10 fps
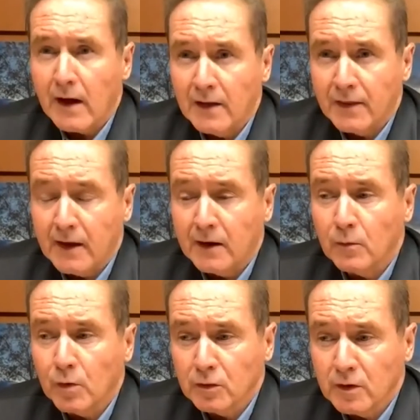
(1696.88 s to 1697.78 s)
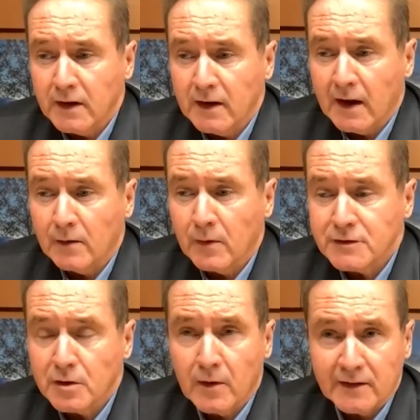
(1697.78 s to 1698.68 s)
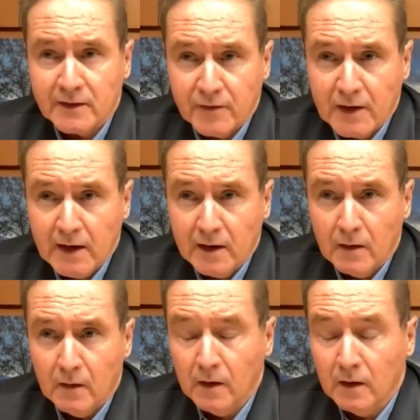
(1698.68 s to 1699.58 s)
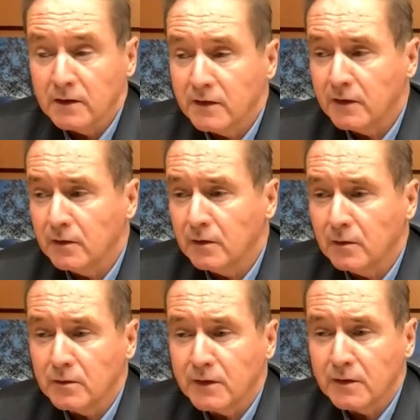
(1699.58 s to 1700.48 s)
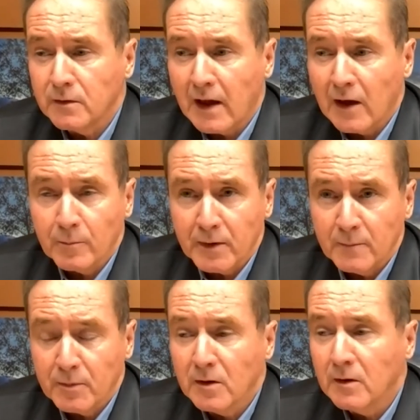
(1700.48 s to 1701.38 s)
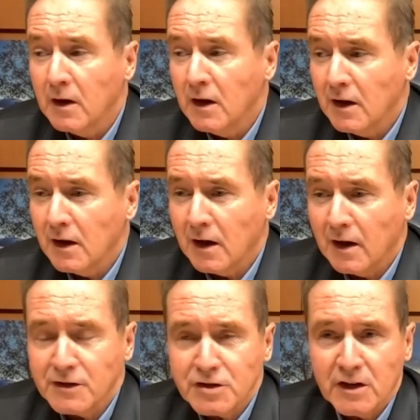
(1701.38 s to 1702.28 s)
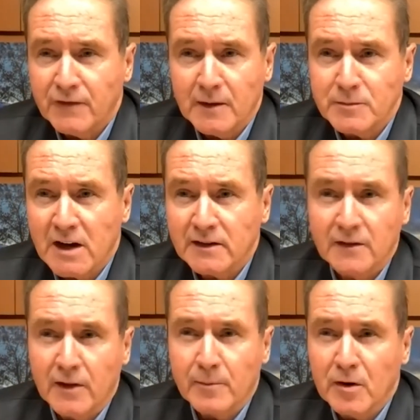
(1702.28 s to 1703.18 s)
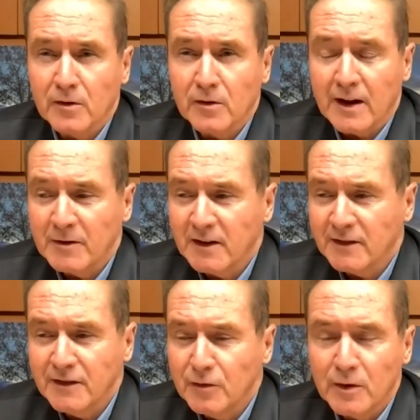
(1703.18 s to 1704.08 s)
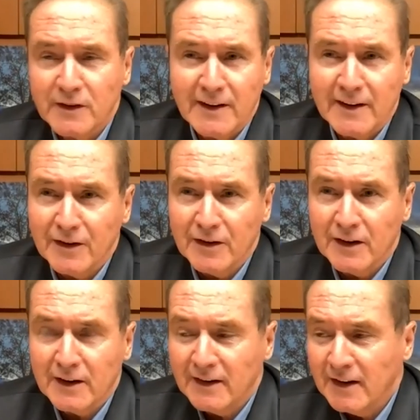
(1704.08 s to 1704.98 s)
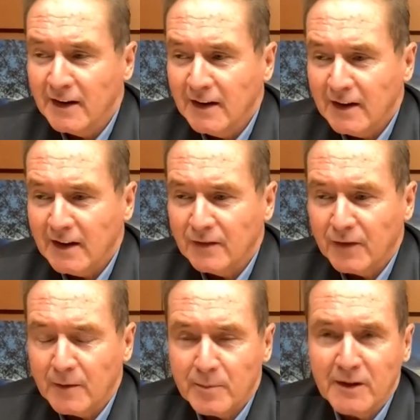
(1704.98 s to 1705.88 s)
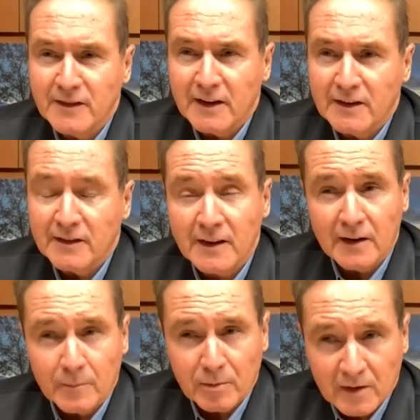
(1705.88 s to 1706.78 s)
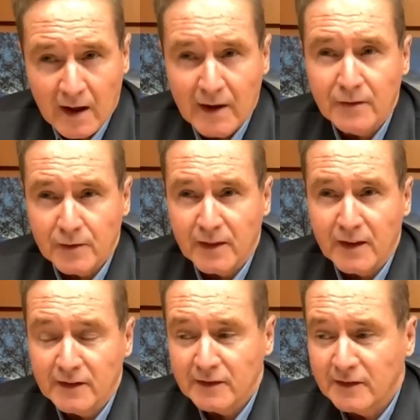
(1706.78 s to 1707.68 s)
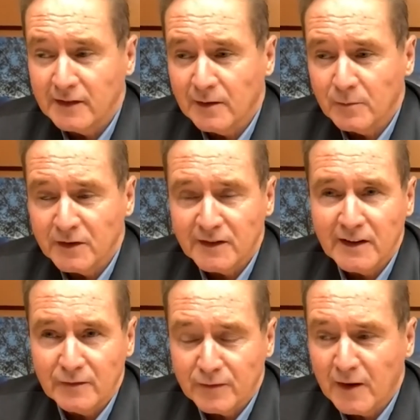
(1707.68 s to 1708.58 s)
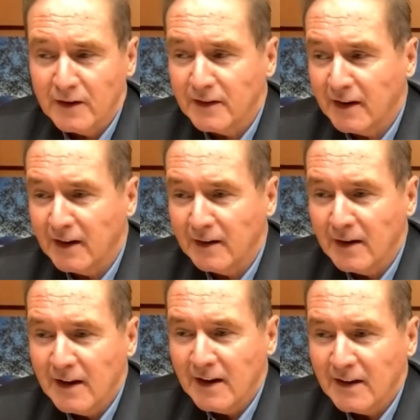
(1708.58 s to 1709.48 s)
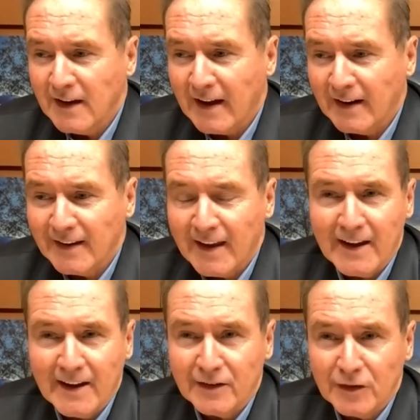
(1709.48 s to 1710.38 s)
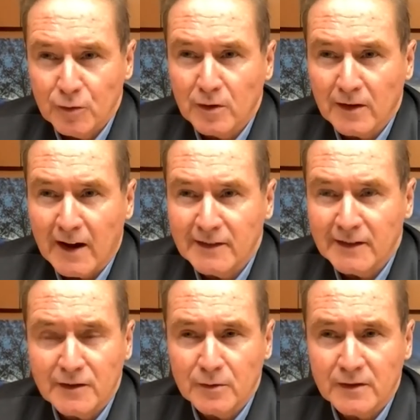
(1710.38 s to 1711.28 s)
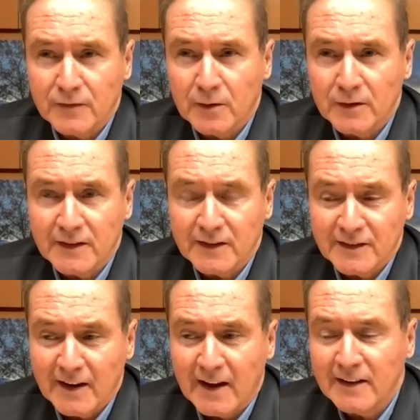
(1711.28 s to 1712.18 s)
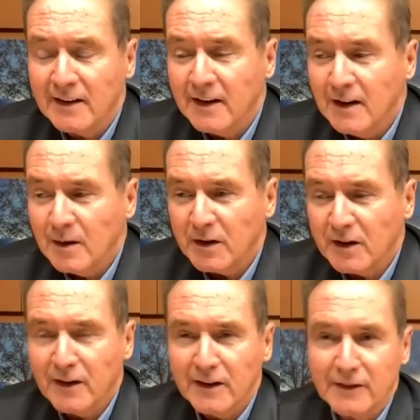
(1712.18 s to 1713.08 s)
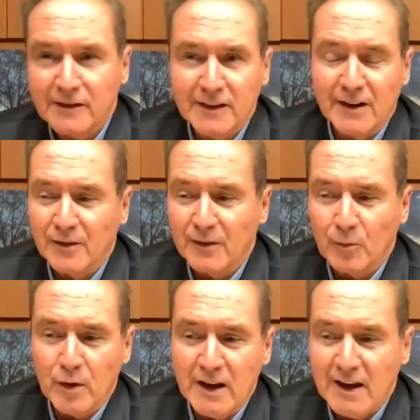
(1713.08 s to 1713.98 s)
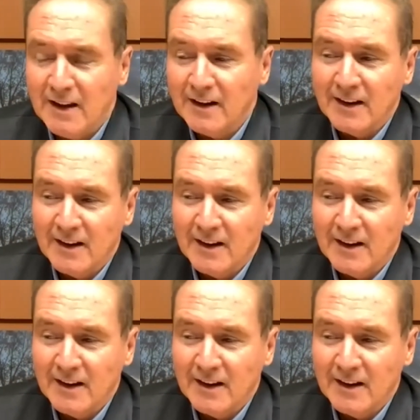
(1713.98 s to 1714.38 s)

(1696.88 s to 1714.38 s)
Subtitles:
I think we're looking at retroactivity to help people achieve the objective of the program. It doesn't do us any good if a business that applied for this and received funding yet can't utilize it to its fullest extent, because we